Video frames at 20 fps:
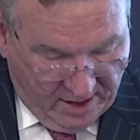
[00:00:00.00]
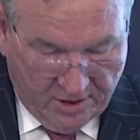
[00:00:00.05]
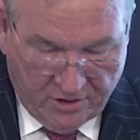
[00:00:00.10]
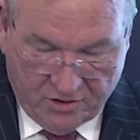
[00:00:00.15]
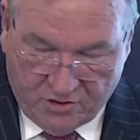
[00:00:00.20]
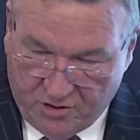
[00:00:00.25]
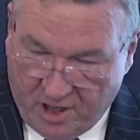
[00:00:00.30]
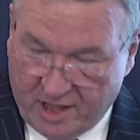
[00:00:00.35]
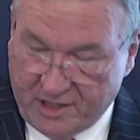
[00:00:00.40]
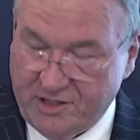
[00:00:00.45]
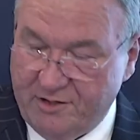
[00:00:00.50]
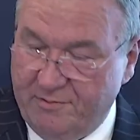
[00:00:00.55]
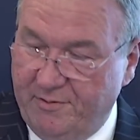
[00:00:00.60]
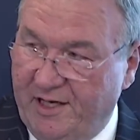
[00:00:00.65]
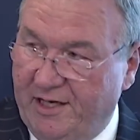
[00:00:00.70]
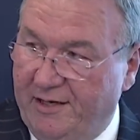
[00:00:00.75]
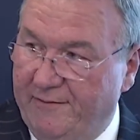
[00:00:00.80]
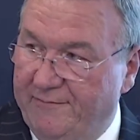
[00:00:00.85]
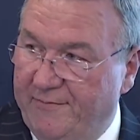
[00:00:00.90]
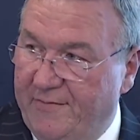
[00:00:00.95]
Trust
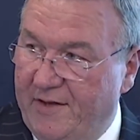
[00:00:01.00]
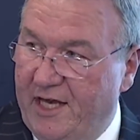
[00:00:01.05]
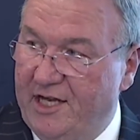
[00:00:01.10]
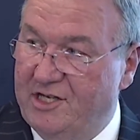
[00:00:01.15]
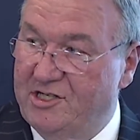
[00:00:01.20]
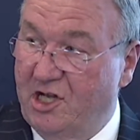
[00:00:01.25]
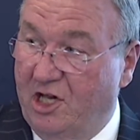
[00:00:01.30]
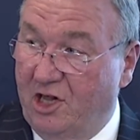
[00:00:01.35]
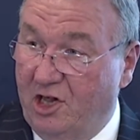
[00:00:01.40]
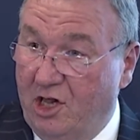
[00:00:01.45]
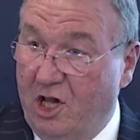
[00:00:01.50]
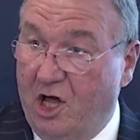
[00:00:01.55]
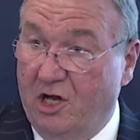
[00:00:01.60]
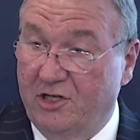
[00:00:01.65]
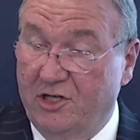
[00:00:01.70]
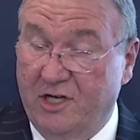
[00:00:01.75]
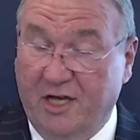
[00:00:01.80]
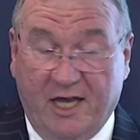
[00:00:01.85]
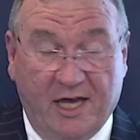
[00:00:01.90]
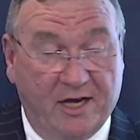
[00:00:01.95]
me, it's a
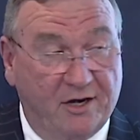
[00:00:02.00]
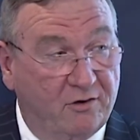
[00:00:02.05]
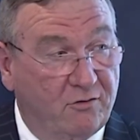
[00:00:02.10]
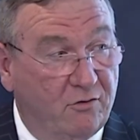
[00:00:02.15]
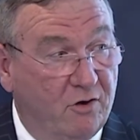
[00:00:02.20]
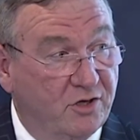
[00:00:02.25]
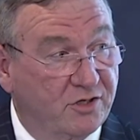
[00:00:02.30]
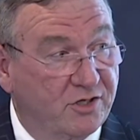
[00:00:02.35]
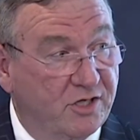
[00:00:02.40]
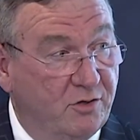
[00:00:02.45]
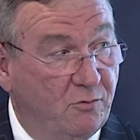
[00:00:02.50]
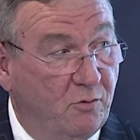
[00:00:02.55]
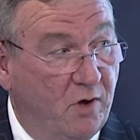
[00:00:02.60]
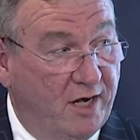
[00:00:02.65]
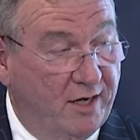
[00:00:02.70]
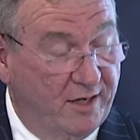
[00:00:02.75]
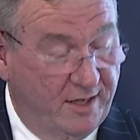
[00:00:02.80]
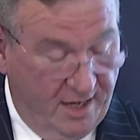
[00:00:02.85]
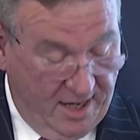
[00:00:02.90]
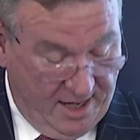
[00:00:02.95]
lot to get across in
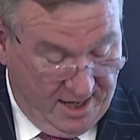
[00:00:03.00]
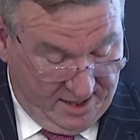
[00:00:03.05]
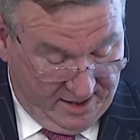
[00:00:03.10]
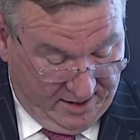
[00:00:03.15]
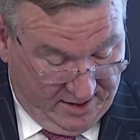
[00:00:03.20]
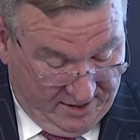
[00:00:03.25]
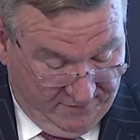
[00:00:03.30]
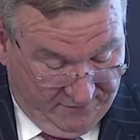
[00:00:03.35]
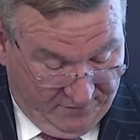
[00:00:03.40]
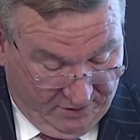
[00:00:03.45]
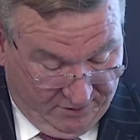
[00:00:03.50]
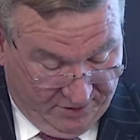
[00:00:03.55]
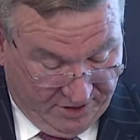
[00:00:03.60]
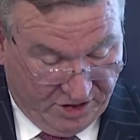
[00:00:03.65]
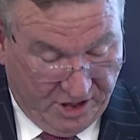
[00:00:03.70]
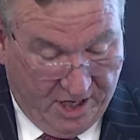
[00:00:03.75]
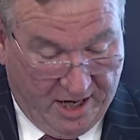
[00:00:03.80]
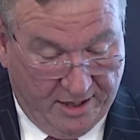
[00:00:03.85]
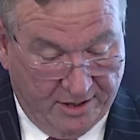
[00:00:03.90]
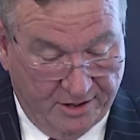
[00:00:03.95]
one day if you're a
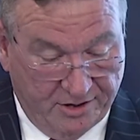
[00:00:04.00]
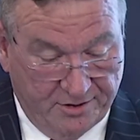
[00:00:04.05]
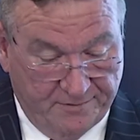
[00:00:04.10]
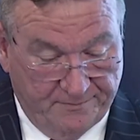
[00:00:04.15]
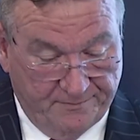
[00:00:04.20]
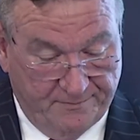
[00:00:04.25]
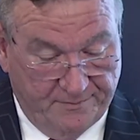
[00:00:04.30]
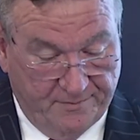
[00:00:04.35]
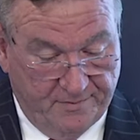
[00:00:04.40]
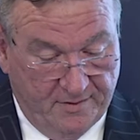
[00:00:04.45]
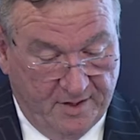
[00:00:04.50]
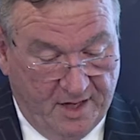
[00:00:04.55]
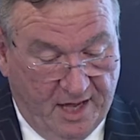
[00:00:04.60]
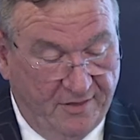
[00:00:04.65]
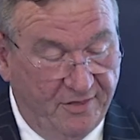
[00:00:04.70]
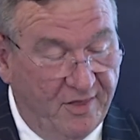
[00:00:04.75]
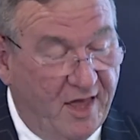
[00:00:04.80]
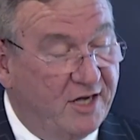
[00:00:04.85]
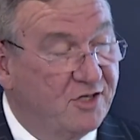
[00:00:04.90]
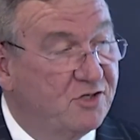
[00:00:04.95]
judge.
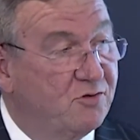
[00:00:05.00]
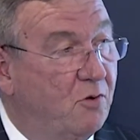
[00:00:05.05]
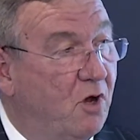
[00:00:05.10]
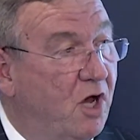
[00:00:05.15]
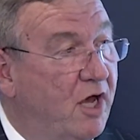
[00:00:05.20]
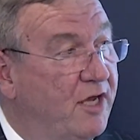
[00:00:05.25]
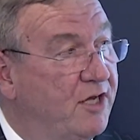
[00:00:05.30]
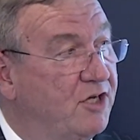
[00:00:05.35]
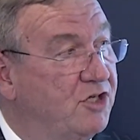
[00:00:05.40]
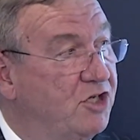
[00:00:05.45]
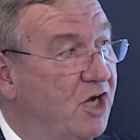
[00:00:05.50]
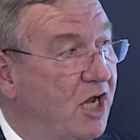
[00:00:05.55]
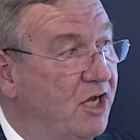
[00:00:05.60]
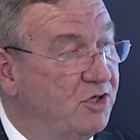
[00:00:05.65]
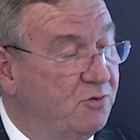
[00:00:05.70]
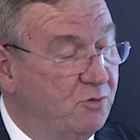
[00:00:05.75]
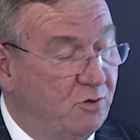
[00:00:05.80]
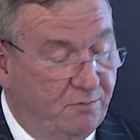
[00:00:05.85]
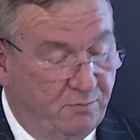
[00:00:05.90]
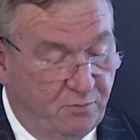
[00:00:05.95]
And that's why a judge
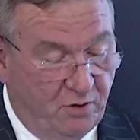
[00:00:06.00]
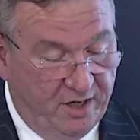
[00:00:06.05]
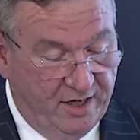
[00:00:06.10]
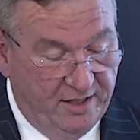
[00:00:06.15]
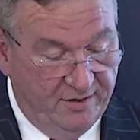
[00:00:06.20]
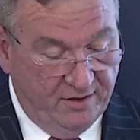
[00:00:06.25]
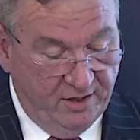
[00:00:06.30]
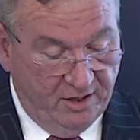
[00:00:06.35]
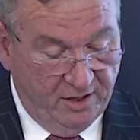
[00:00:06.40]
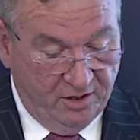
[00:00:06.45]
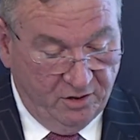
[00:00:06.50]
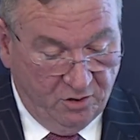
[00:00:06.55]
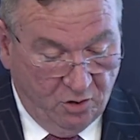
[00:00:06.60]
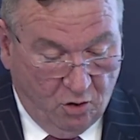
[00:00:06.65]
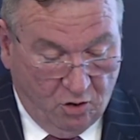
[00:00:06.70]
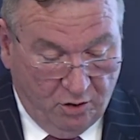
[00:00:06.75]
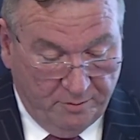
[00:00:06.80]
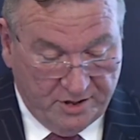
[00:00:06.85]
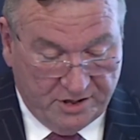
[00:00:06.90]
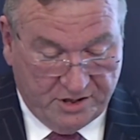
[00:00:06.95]
will breathe an
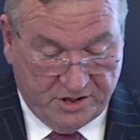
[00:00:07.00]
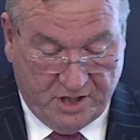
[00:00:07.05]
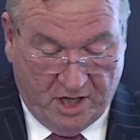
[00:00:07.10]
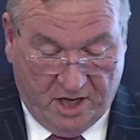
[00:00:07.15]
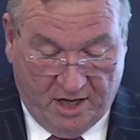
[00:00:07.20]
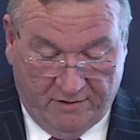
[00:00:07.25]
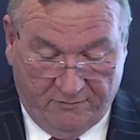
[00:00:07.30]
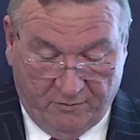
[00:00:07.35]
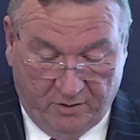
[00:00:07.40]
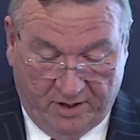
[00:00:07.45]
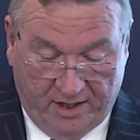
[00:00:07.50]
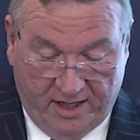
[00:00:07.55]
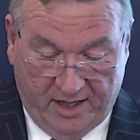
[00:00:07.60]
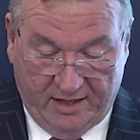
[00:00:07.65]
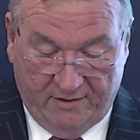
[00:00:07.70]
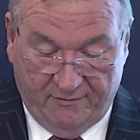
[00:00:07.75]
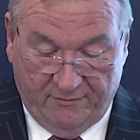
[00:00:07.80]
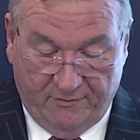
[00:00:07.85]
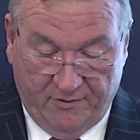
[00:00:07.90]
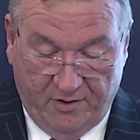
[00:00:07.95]
enormous sigh of
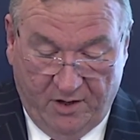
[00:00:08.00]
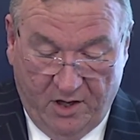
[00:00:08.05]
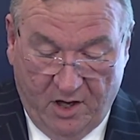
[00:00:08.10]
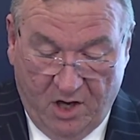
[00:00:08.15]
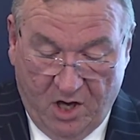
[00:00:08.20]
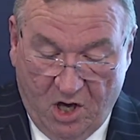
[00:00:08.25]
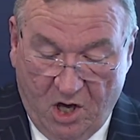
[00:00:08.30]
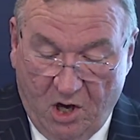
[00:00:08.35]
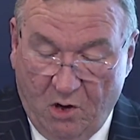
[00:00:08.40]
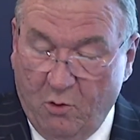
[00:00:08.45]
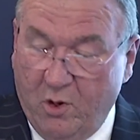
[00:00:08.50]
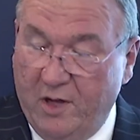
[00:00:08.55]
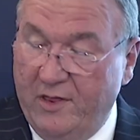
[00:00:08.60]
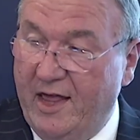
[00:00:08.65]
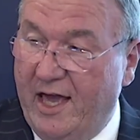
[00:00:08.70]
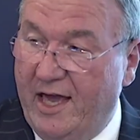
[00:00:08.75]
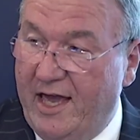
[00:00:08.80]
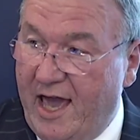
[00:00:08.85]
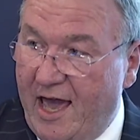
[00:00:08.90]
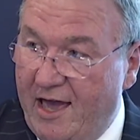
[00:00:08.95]
relief when
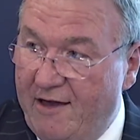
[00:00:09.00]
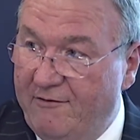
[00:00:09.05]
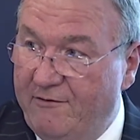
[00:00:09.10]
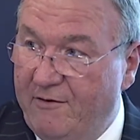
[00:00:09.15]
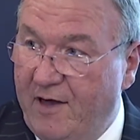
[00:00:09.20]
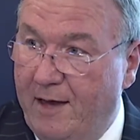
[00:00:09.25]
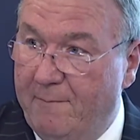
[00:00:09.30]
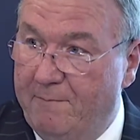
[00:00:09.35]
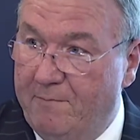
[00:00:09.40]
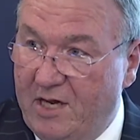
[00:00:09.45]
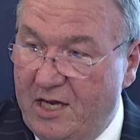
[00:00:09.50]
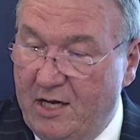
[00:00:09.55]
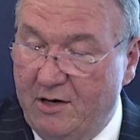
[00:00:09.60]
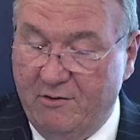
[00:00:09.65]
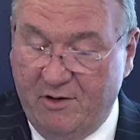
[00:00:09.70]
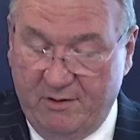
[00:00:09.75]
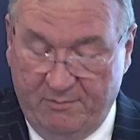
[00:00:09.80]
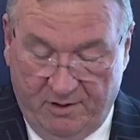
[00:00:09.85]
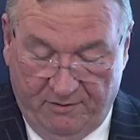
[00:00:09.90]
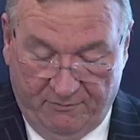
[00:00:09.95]
they have
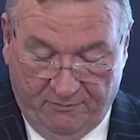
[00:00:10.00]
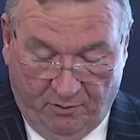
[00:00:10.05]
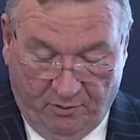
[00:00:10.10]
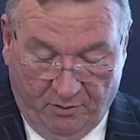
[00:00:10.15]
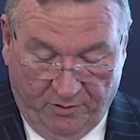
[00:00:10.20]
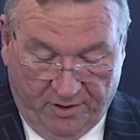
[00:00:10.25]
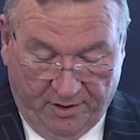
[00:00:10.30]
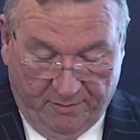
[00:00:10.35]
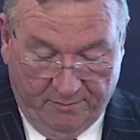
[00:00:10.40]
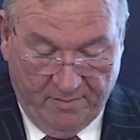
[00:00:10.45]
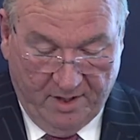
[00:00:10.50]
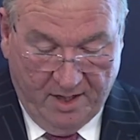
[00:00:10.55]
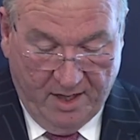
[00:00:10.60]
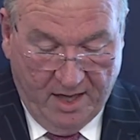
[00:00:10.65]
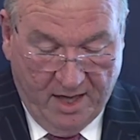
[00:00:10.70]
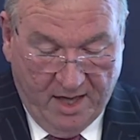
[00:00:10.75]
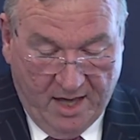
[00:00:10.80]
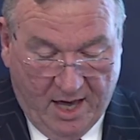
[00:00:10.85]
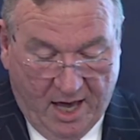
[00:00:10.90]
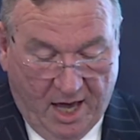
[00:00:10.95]
appearing before them
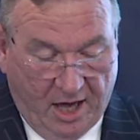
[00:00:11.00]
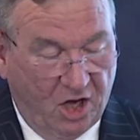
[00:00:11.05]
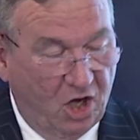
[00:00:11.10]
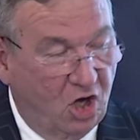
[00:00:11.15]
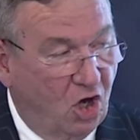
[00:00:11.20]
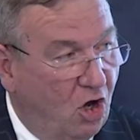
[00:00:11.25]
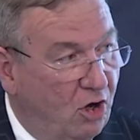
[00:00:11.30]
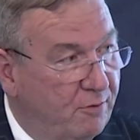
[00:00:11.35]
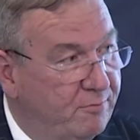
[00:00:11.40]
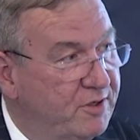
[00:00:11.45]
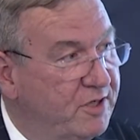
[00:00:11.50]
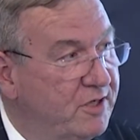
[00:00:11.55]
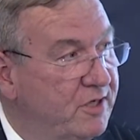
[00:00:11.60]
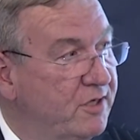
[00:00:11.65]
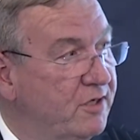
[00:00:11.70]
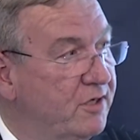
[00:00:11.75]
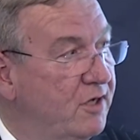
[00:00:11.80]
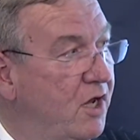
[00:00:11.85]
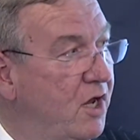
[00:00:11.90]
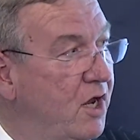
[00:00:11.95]
a
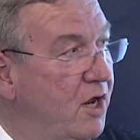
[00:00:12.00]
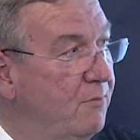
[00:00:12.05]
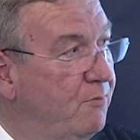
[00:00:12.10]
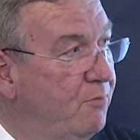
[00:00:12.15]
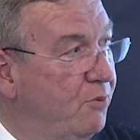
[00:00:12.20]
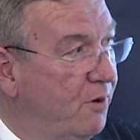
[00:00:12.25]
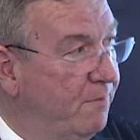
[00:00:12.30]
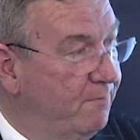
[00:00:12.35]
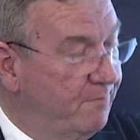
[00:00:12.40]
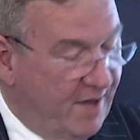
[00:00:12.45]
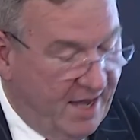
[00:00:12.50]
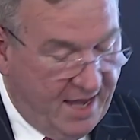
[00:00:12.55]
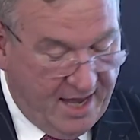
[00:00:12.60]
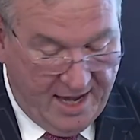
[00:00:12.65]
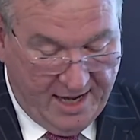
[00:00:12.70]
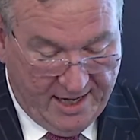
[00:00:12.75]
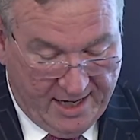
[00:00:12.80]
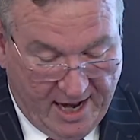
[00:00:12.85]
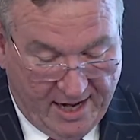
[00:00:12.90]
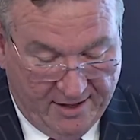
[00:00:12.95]
competent,
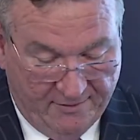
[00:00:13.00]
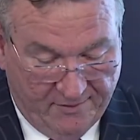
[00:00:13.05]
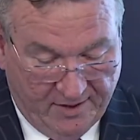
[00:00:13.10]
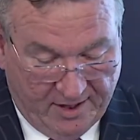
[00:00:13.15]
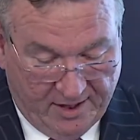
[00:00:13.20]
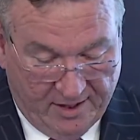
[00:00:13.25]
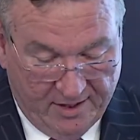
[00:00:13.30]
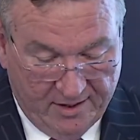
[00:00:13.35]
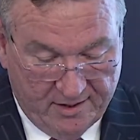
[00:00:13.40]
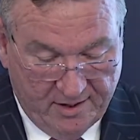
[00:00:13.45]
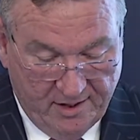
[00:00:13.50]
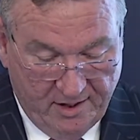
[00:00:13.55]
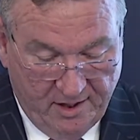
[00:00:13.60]
prepared advocate